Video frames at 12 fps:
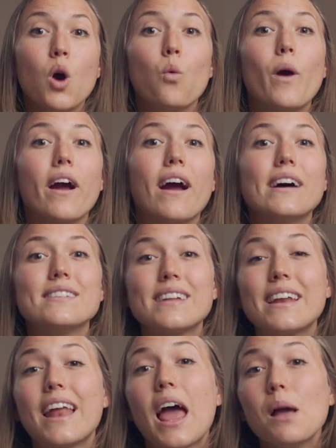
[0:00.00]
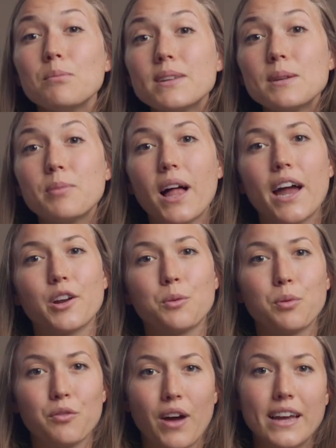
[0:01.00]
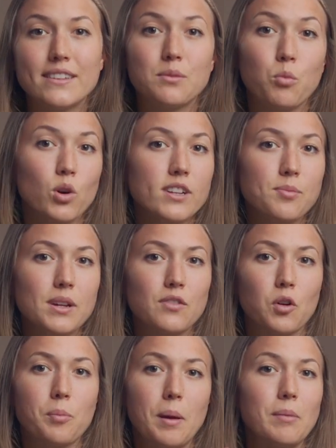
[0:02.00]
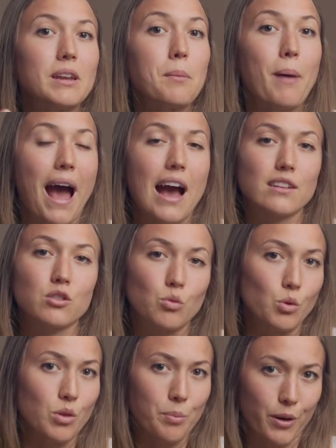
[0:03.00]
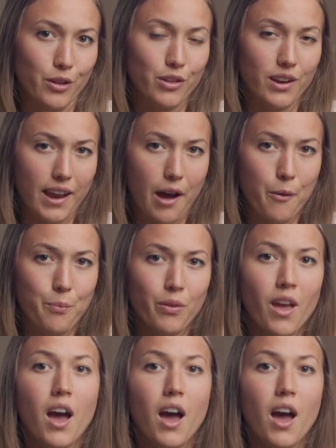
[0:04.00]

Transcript: Whereas an empty bladder provides more space for baby to pass through the birth canal.